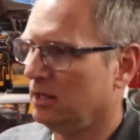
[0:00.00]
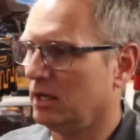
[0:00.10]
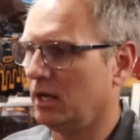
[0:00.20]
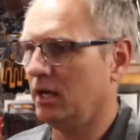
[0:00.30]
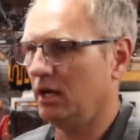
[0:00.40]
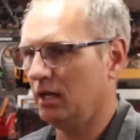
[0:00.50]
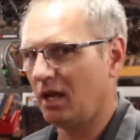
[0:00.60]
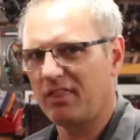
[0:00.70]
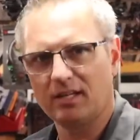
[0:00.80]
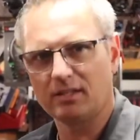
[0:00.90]
and
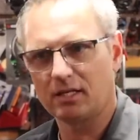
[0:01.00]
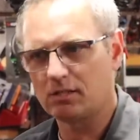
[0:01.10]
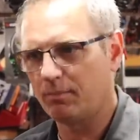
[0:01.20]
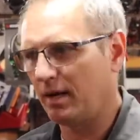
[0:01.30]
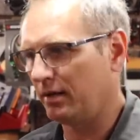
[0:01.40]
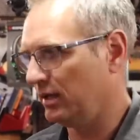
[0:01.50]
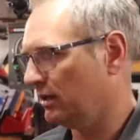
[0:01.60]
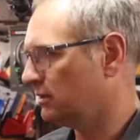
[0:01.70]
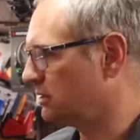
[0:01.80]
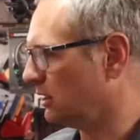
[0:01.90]
I think that's about it.
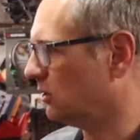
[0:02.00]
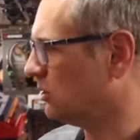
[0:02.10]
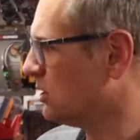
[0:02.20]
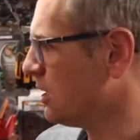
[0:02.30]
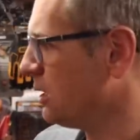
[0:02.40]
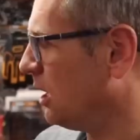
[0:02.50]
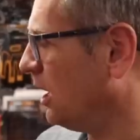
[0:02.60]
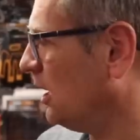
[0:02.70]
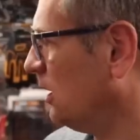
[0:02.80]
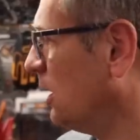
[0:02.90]
So,
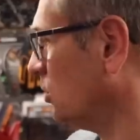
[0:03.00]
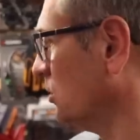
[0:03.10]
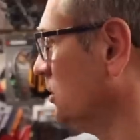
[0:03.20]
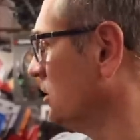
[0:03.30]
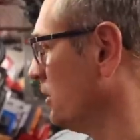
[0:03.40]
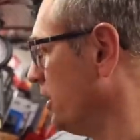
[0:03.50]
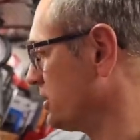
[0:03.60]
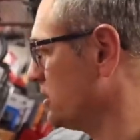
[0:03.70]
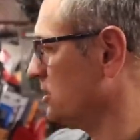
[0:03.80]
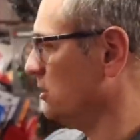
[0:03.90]
uh, oh,
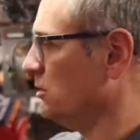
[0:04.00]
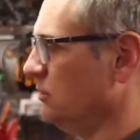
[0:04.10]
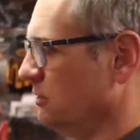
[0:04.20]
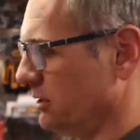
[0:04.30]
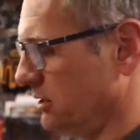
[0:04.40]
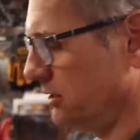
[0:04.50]
this is new. This